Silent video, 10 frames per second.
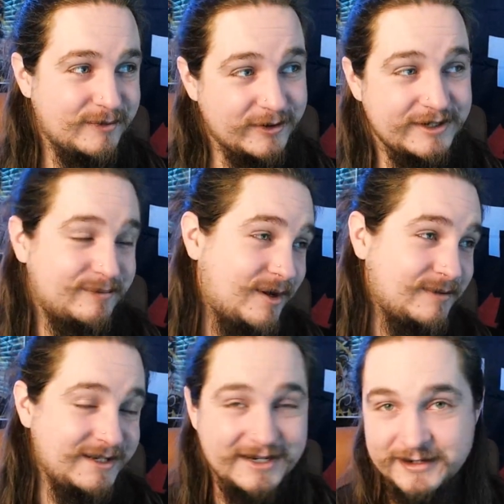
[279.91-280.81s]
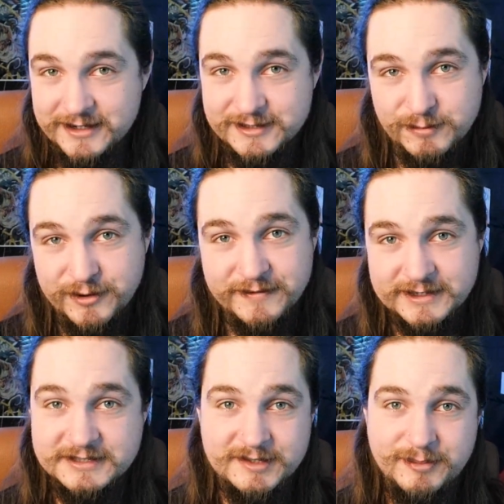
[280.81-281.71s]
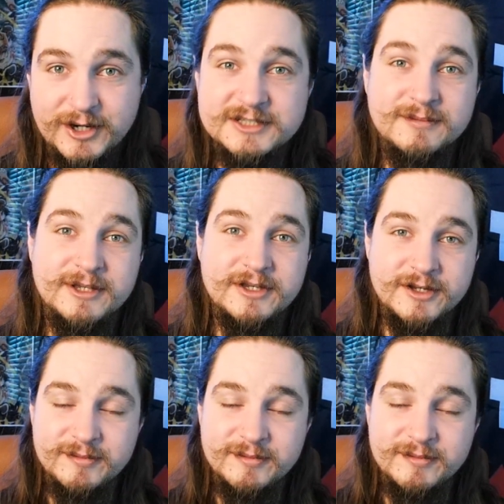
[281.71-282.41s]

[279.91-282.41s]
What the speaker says: Or he probably did it as perfect as he possibly could.